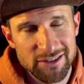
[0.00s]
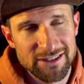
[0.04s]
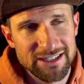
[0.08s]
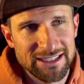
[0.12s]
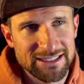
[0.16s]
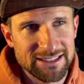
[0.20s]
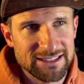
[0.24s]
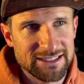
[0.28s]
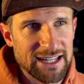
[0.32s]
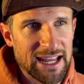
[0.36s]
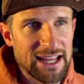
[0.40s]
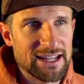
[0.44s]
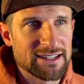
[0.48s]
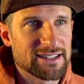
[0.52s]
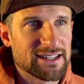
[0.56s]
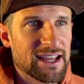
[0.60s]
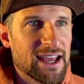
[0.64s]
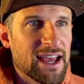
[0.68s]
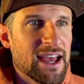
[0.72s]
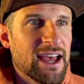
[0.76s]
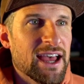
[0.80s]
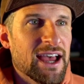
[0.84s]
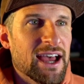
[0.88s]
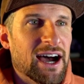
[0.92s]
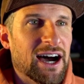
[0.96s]
extent,
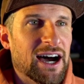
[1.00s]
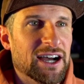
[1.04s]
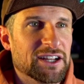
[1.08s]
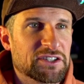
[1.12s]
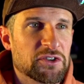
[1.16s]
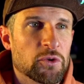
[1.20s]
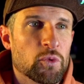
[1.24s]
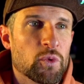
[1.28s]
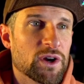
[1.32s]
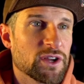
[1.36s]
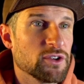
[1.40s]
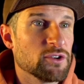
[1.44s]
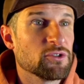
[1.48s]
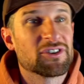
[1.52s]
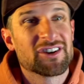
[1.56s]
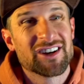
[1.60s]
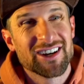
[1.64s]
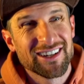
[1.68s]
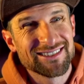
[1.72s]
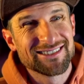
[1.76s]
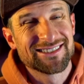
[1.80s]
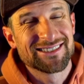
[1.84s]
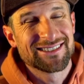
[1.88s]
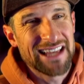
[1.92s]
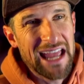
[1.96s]
to where you
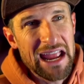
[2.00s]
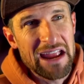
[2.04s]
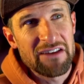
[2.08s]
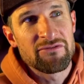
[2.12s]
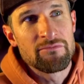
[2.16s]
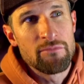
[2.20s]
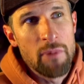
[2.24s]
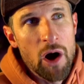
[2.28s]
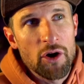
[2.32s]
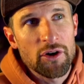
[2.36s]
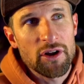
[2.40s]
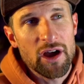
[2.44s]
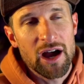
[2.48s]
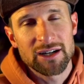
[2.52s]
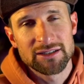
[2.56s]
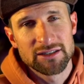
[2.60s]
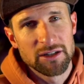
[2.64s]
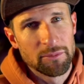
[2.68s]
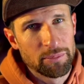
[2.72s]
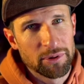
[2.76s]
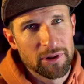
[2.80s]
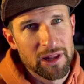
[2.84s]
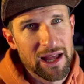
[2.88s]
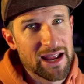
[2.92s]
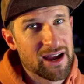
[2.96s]
could save MODOK to
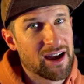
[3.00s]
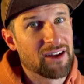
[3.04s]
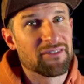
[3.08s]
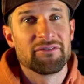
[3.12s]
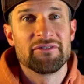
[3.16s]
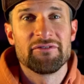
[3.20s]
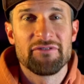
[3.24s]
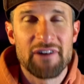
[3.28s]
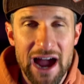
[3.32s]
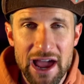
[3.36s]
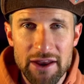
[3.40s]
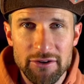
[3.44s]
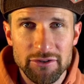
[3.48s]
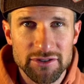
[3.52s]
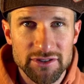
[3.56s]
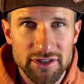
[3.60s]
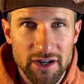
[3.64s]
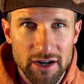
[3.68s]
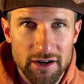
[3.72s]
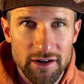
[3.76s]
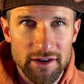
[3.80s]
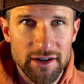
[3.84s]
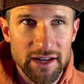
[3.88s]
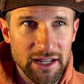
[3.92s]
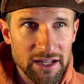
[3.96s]
play on final
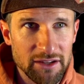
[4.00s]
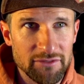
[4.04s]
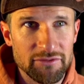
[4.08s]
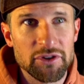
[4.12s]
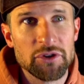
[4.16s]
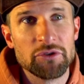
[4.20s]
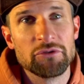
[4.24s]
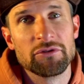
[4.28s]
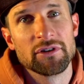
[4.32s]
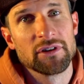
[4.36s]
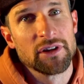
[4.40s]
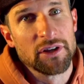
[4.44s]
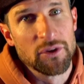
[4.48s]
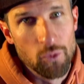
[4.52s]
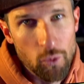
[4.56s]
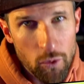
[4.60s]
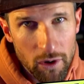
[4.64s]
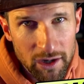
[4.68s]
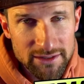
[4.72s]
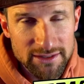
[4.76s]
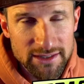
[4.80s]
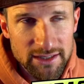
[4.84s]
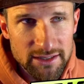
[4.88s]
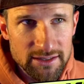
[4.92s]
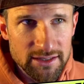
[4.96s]
turn if you really
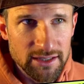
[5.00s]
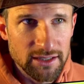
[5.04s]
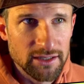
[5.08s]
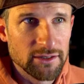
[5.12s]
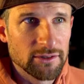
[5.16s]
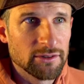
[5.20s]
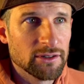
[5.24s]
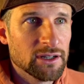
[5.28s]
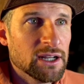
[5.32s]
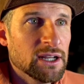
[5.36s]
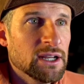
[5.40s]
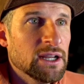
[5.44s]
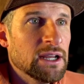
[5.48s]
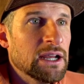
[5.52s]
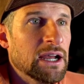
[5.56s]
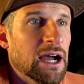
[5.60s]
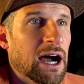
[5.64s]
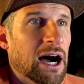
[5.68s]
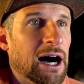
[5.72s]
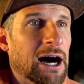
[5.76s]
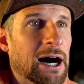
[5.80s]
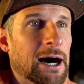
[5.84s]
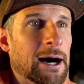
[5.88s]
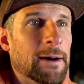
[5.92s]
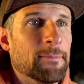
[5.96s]
wanted to.
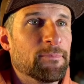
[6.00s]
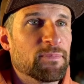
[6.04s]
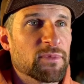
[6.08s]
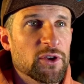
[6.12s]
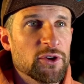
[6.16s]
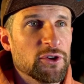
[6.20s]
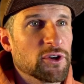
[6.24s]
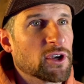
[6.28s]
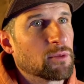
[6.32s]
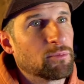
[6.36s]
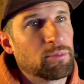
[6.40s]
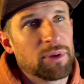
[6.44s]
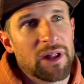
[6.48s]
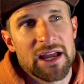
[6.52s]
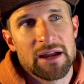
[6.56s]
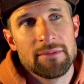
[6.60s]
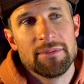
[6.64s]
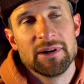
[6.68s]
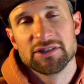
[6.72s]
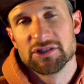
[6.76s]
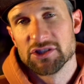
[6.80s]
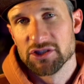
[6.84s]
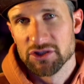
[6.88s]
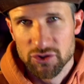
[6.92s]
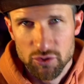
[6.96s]
You could play a
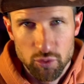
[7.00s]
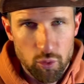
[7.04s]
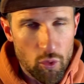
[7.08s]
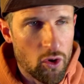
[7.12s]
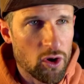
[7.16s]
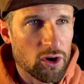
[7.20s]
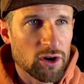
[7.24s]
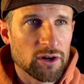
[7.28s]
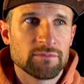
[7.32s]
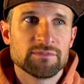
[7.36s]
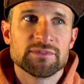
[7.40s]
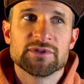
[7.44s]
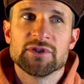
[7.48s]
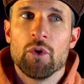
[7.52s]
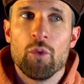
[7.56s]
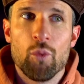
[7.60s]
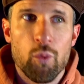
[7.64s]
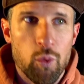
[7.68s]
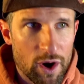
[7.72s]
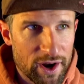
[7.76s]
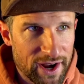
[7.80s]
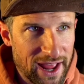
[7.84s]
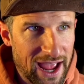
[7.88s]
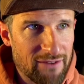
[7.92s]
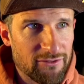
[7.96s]
bunch of swarms,
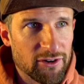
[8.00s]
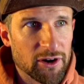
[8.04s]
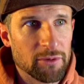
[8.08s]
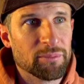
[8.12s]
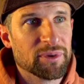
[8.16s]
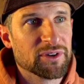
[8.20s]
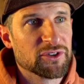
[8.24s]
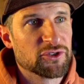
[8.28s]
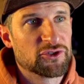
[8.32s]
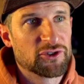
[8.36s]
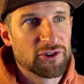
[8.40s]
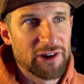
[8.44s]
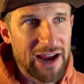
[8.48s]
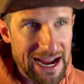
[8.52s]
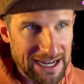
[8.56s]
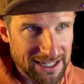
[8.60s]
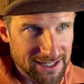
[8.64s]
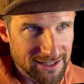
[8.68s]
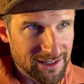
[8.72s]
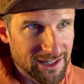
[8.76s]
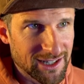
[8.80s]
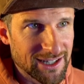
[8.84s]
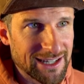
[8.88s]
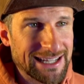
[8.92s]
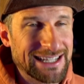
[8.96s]
whatever, but
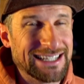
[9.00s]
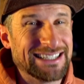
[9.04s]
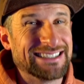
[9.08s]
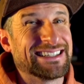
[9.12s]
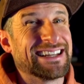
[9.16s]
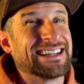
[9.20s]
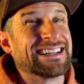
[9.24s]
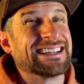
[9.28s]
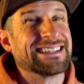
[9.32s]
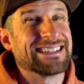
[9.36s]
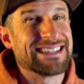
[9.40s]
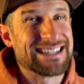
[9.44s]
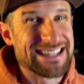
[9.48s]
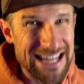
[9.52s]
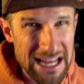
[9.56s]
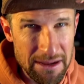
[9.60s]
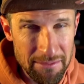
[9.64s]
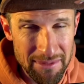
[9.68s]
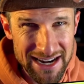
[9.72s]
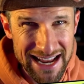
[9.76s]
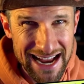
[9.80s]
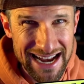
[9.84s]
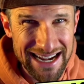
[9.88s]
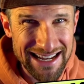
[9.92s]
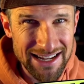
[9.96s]
Dracula is an
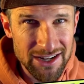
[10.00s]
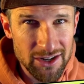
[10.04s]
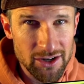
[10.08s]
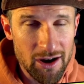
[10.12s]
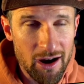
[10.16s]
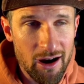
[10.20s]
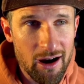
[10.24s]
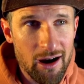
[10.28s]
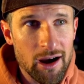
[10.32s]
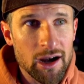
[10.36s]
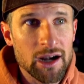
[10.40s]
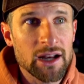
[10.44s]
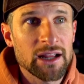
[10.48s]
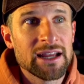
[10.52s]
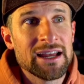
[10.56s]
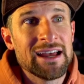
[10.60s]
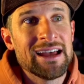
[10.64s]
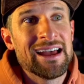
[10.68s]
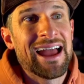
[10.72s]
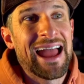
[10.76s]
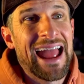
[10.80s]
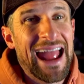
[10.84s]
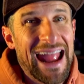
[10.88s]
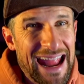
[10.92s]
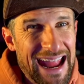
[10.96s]
intimidating card
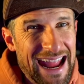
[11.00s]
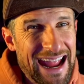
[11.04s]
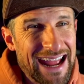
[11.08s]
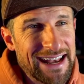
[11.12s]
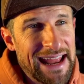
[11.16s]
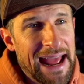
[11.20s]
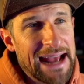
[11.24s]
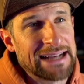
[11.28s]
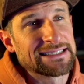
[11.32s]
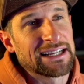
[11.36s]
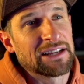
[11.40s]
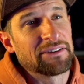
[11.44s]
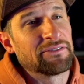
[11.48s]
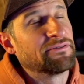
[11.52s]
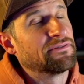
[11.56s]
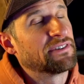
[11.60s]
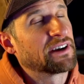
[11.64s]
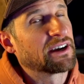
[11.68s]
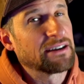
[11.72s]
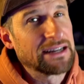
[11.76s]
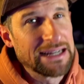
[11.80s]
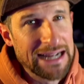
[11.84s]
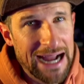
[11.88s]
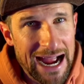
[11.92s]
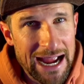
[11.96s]
and has a
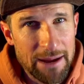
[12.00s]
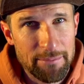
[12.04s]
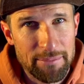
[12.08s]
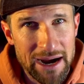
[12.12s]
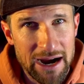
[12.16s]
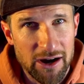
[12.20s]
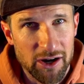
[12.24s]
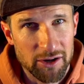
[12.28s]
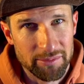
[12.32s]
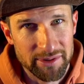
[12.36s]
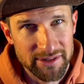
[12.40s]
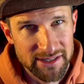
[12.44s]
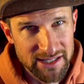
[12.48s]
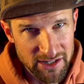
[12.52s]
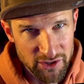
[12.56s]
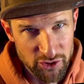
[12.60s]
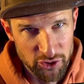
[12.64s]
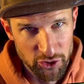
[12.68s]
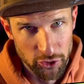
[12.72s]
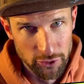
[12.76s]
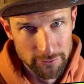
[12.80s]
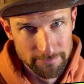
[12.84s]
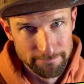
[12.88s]
very high power potential.